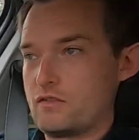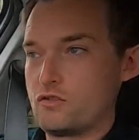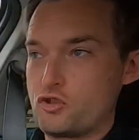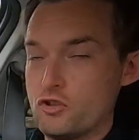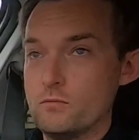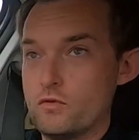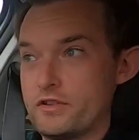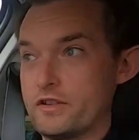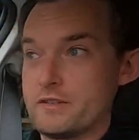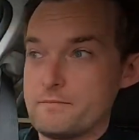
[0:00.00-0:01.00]
dual
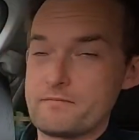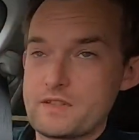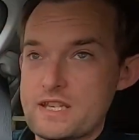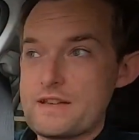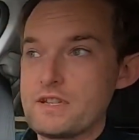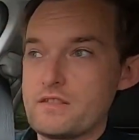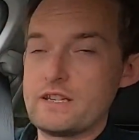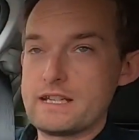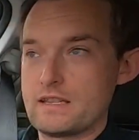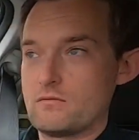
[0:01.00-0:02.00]
motor
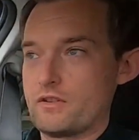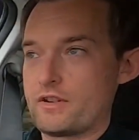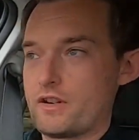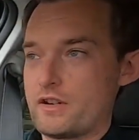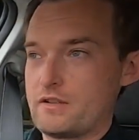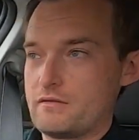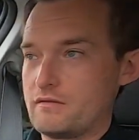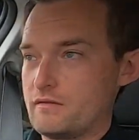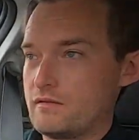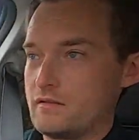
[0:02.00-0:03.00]
73 kilowatt hour
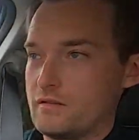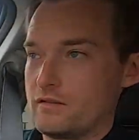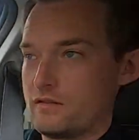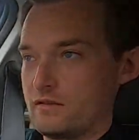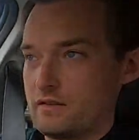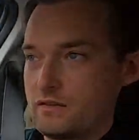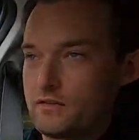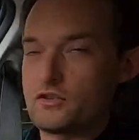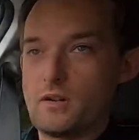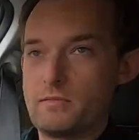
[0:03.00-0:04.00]

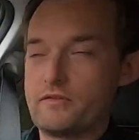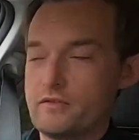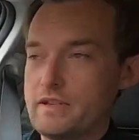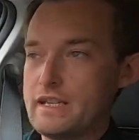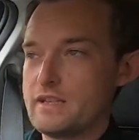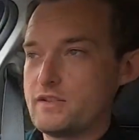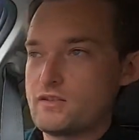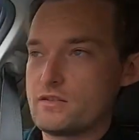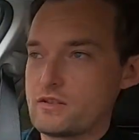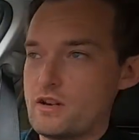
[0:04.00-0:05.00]
top of the range
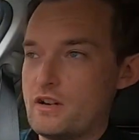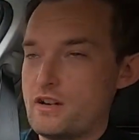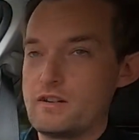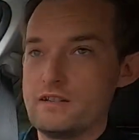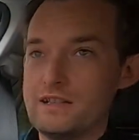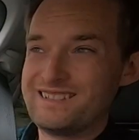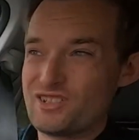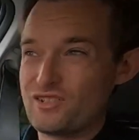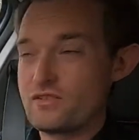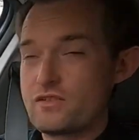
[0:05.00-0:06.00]
car.
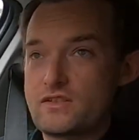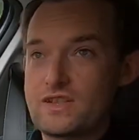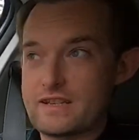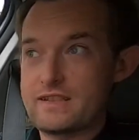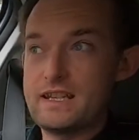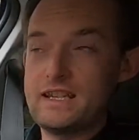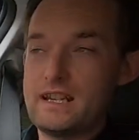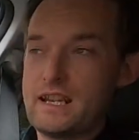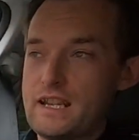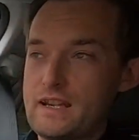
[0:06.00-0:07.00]
Does 60
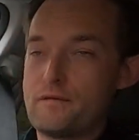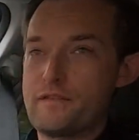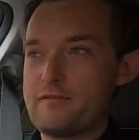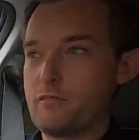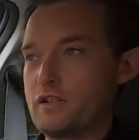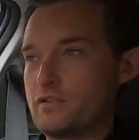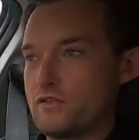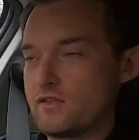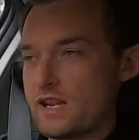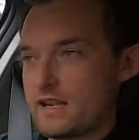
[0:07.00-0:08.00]
in
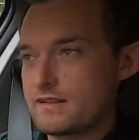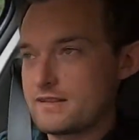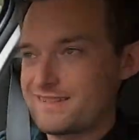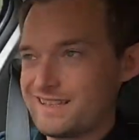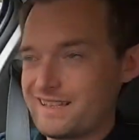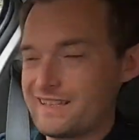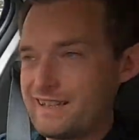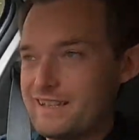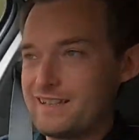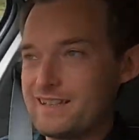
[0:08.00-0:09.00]
5.2 seconds and it
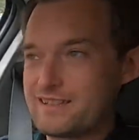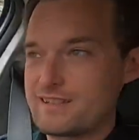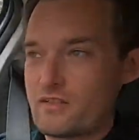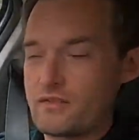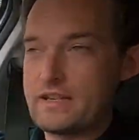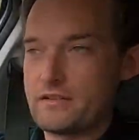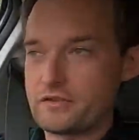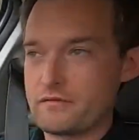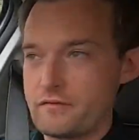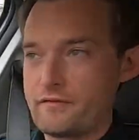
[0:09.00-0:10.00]
has
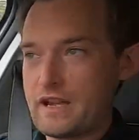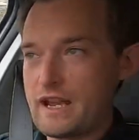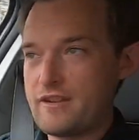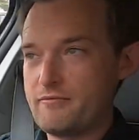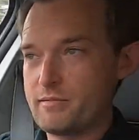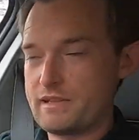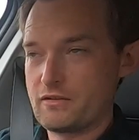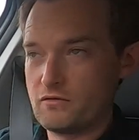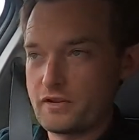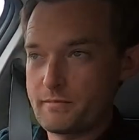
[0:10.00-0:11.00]
305 brake
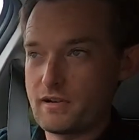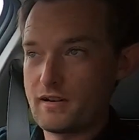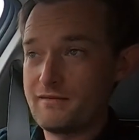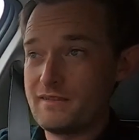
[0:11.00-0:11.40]
horsepower.